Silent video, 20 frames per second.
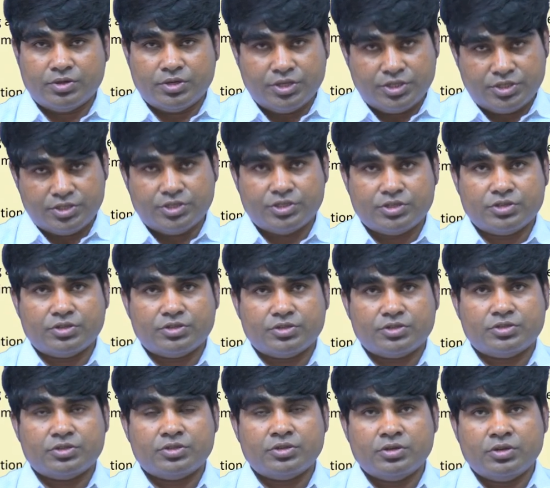
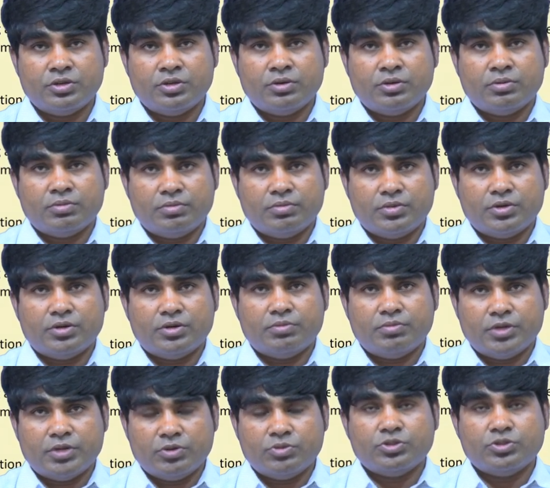decisions,
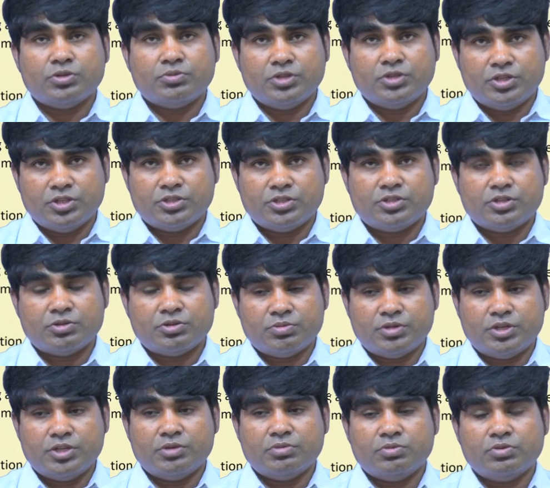values of the decision
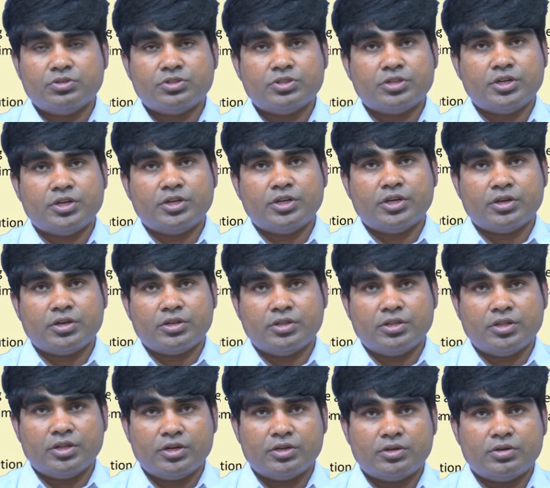variables, and
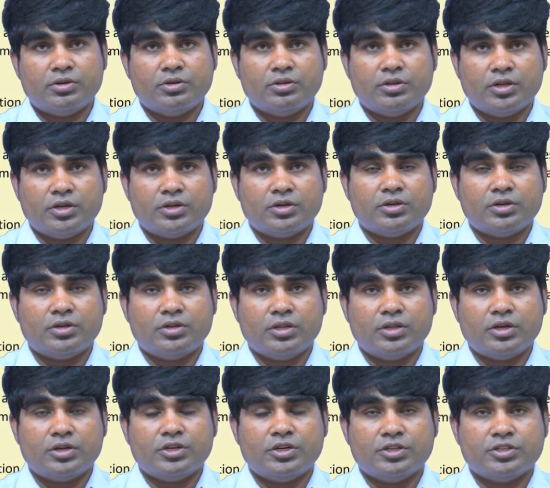
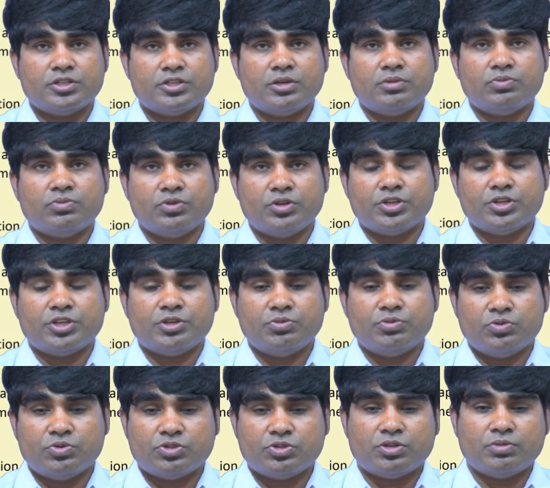that itself will give
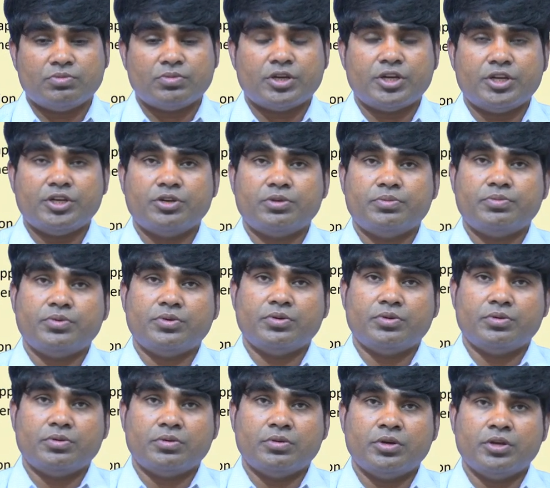you some kind of
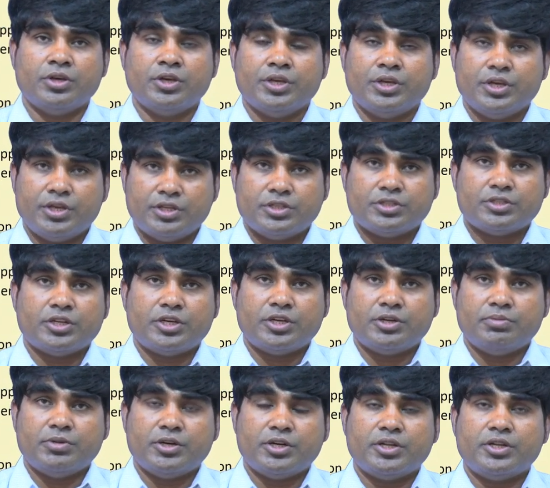
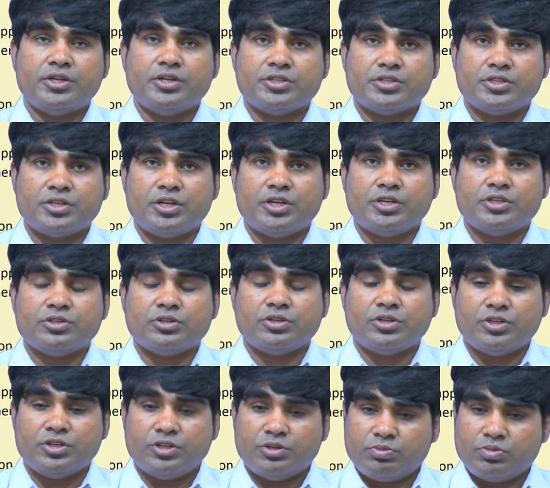insight, better insights or
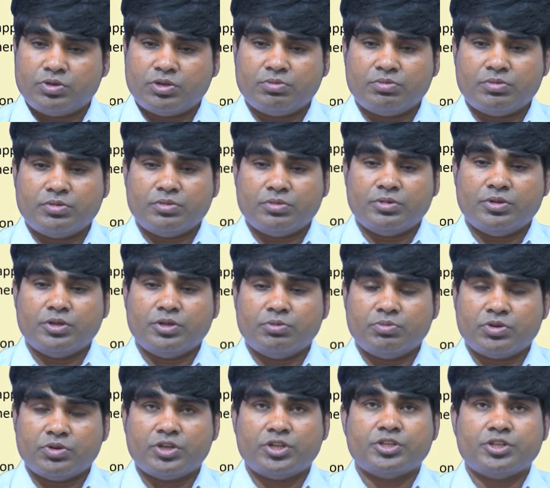
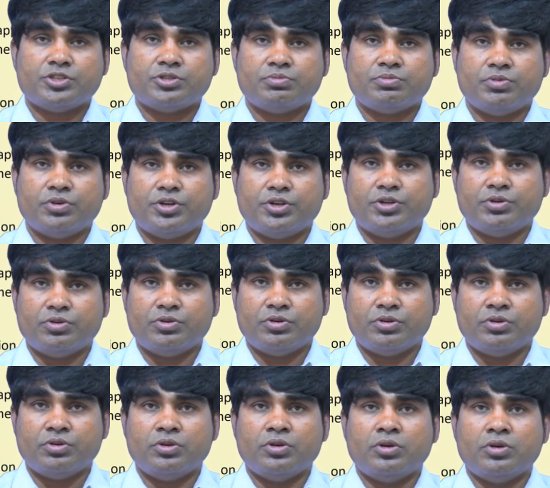inference for
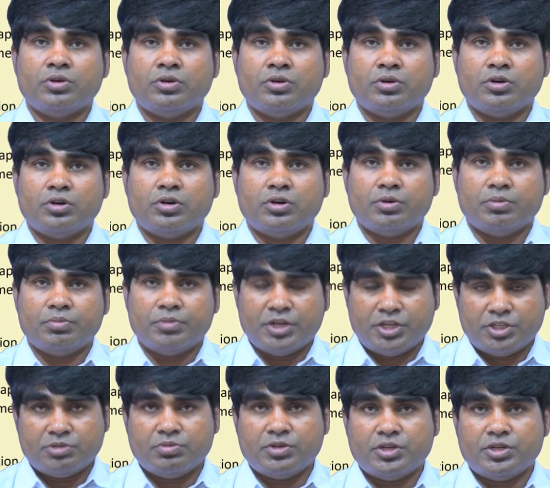
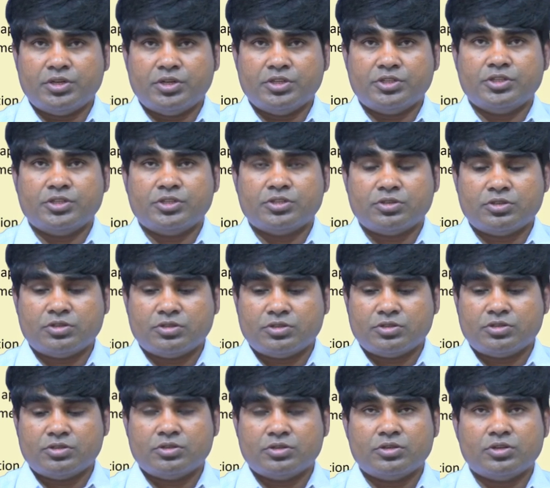management
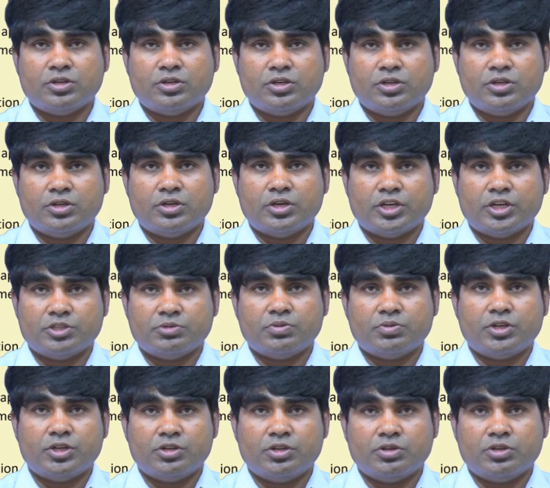decisions as
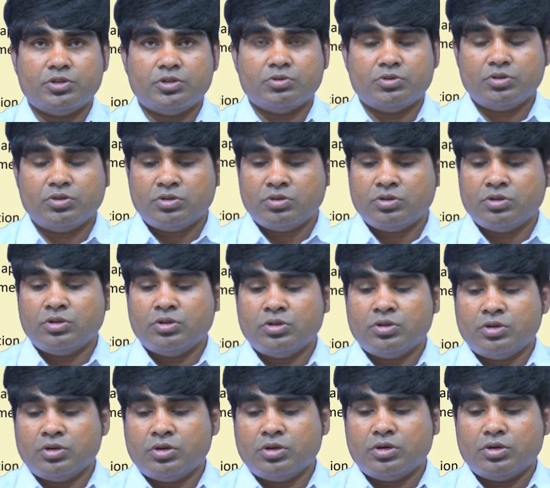per your
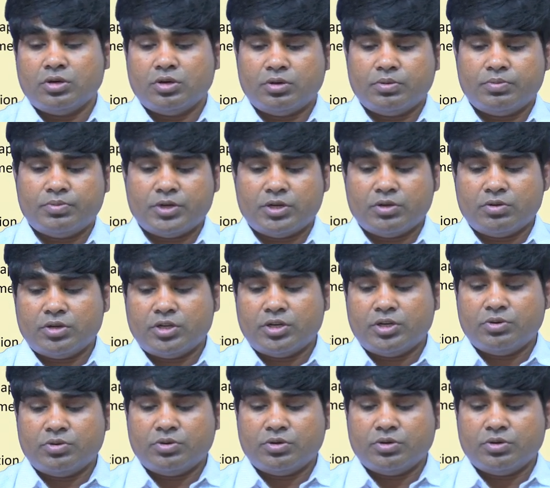particular